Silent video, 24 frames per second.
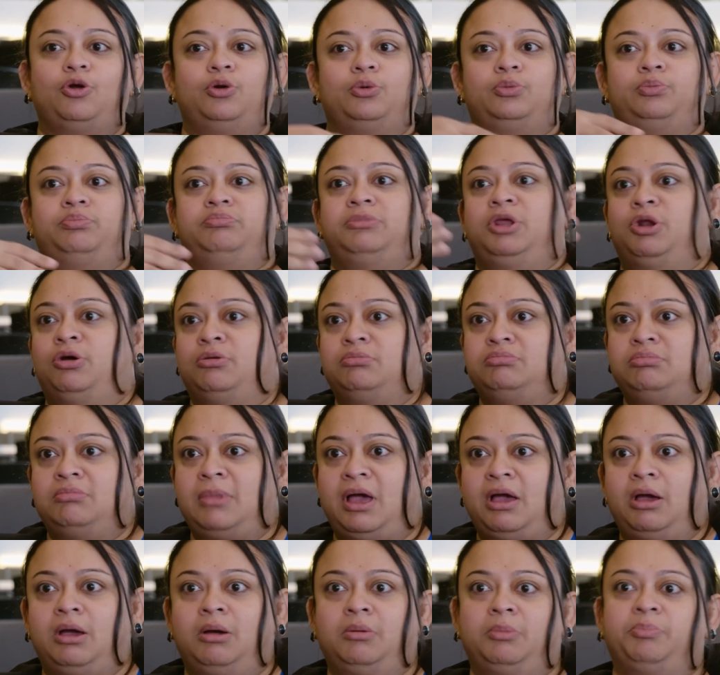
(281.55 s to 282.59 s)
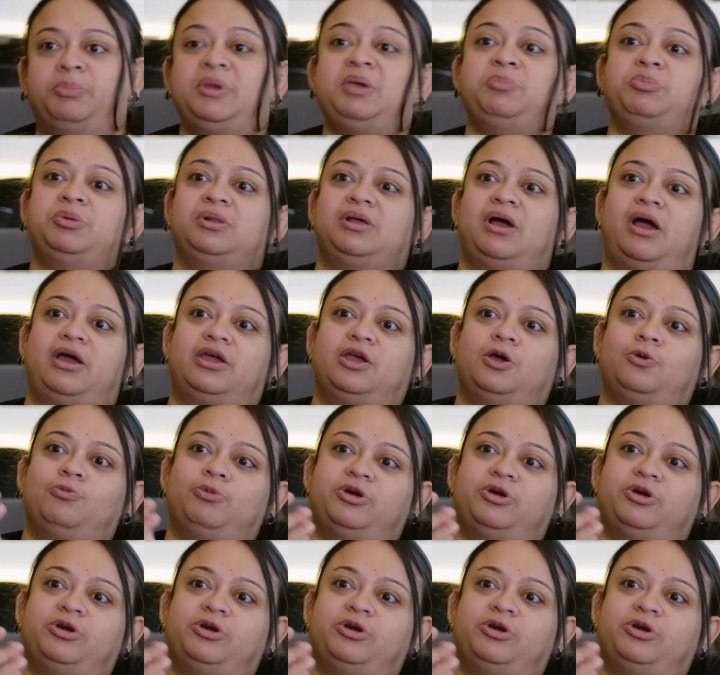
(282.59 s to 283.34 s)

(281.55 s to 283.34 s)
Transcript: or you know, people hire